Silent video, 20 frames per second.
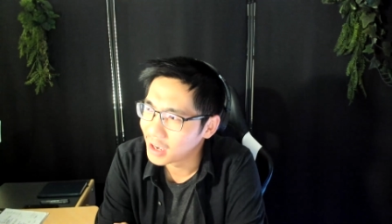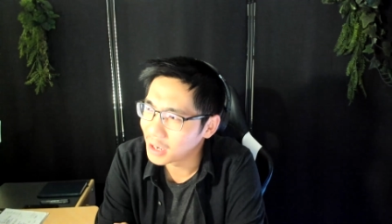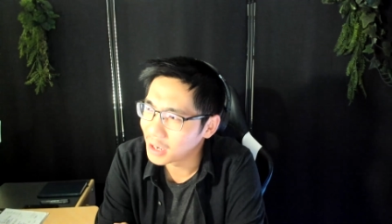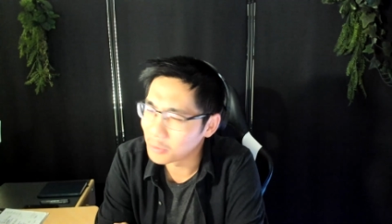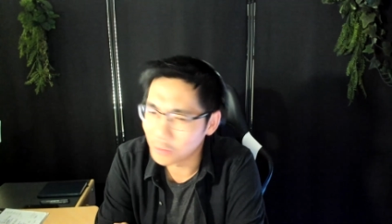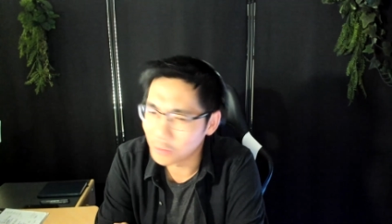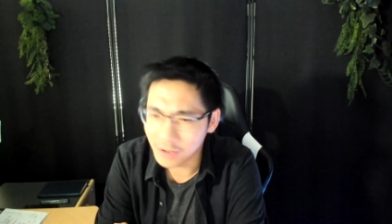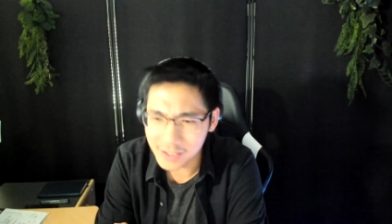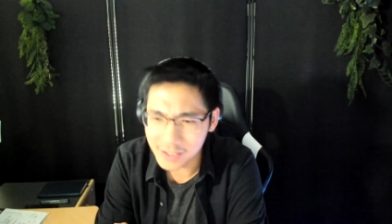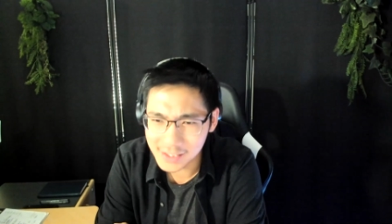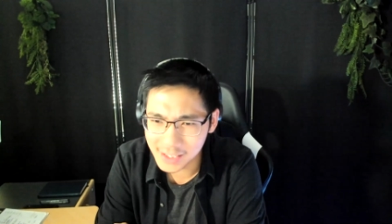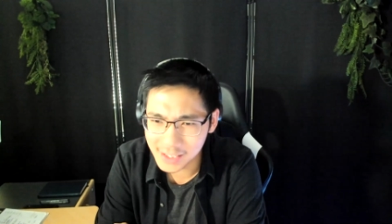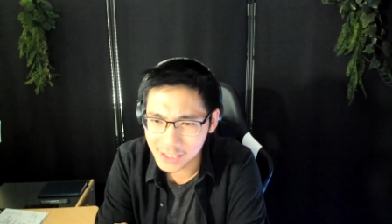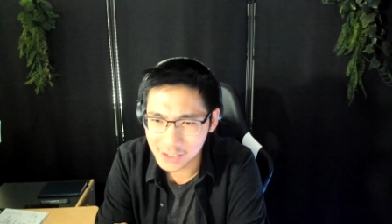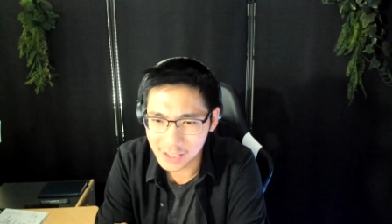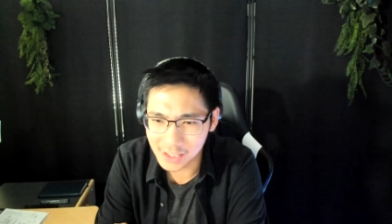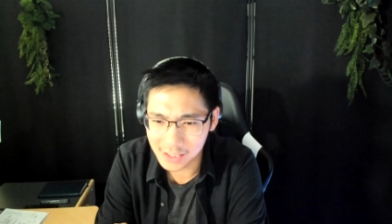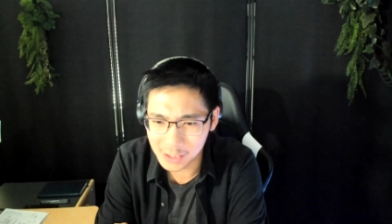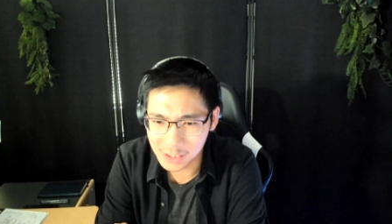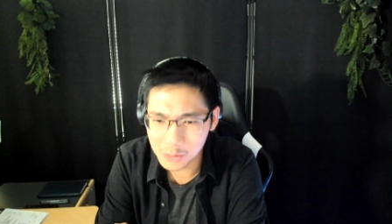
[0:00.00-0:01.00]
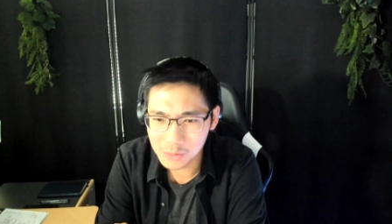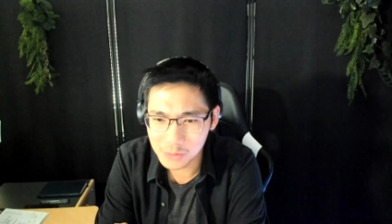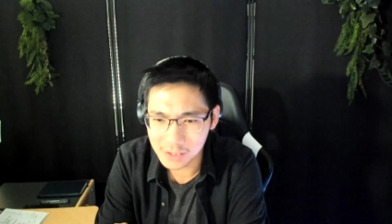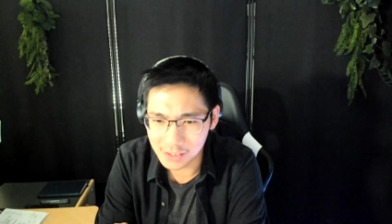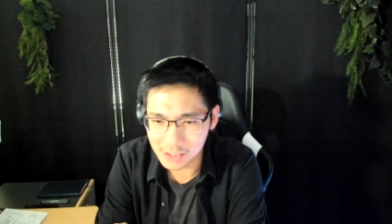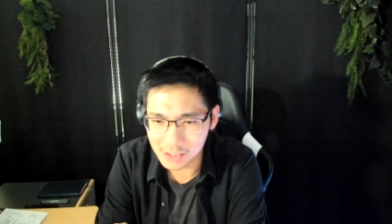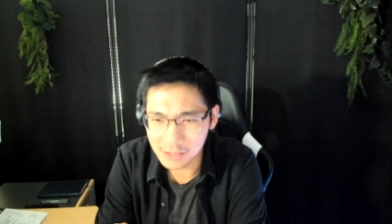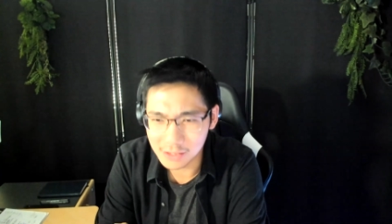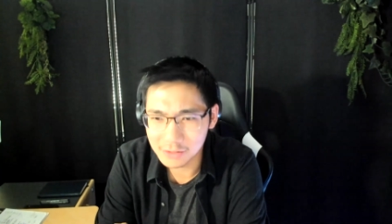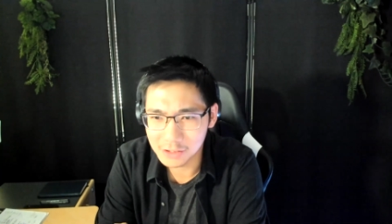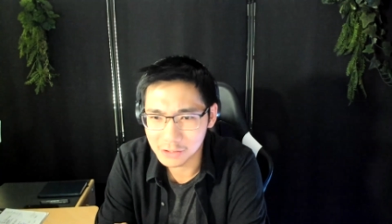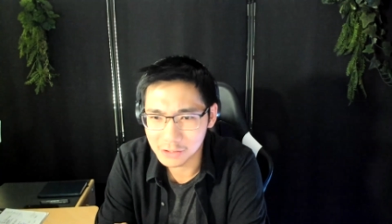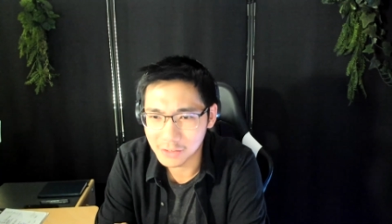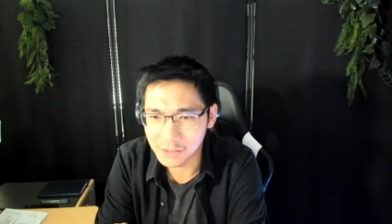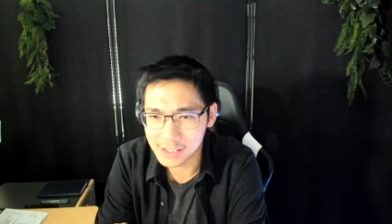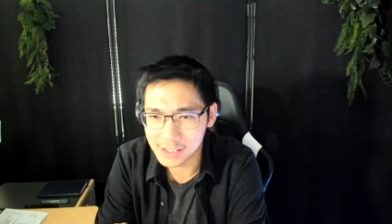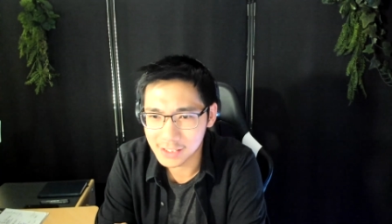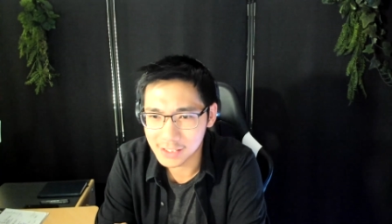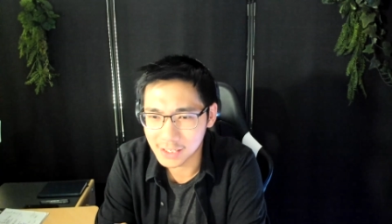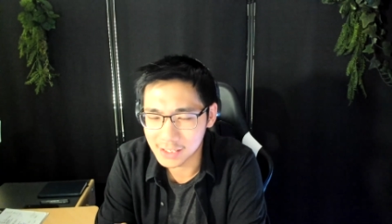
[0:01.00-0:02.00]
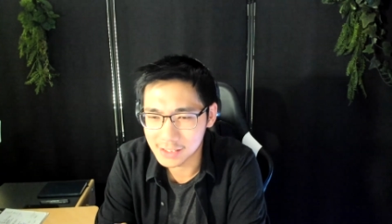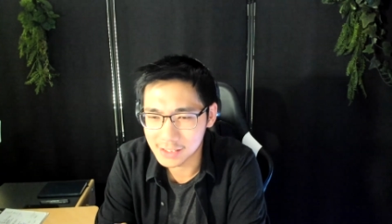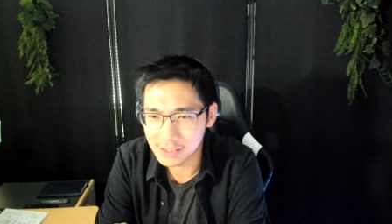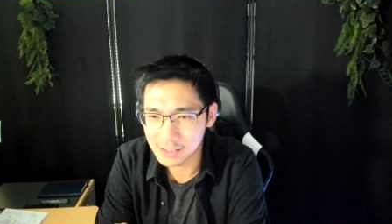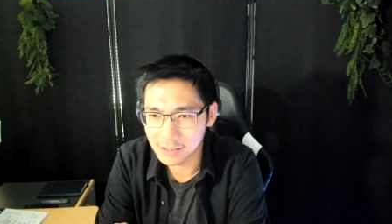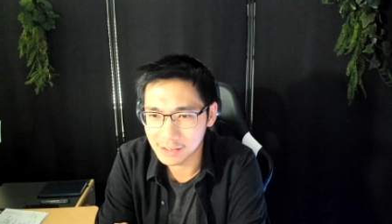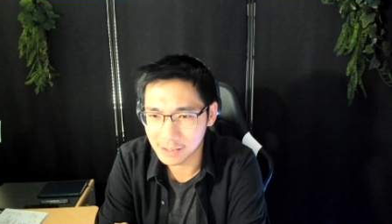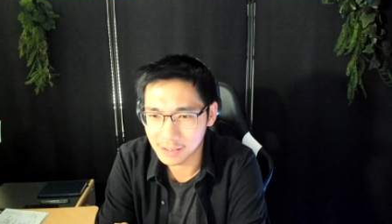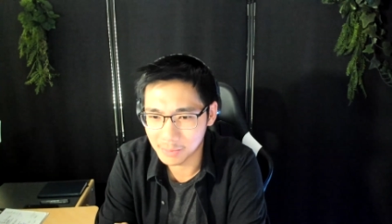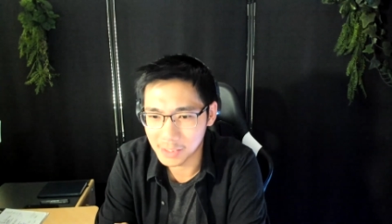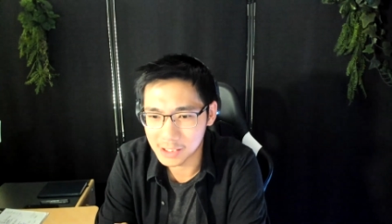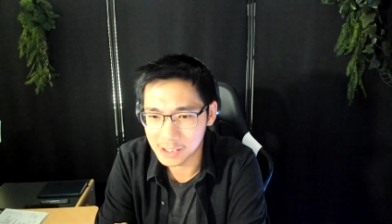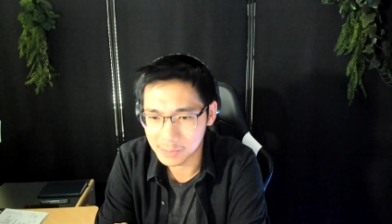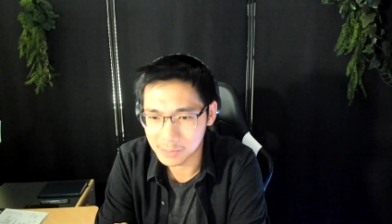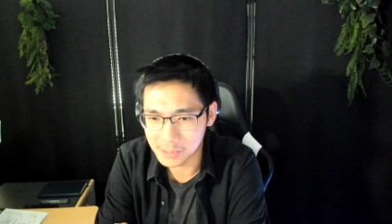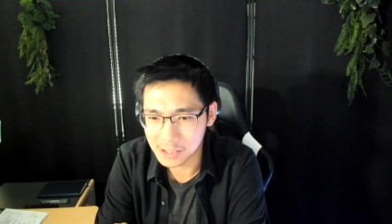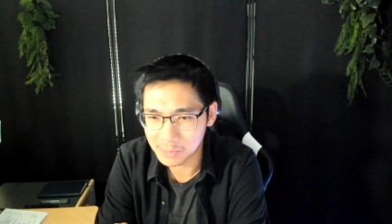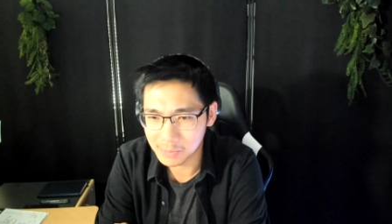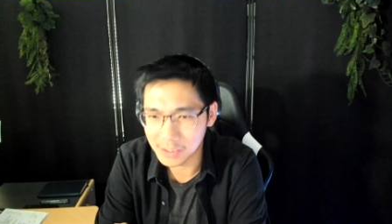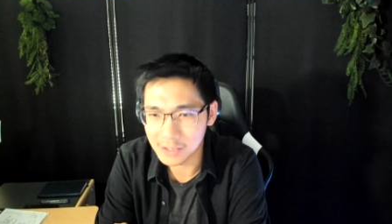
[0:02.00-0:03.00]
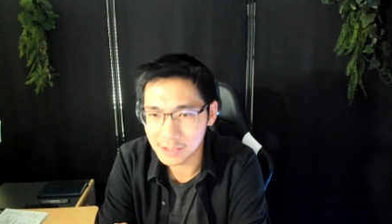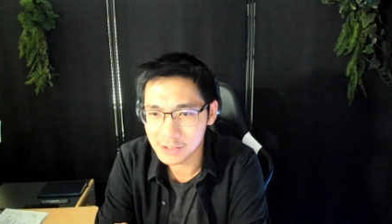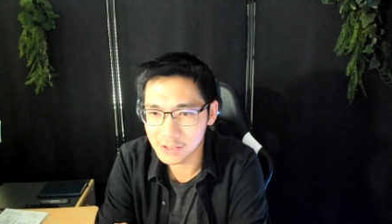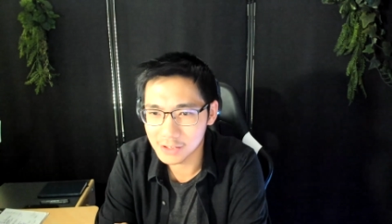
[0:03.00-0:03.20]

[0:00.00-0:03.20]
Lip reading: I want to say this was a Neil deGrasse Tyson commencement speech.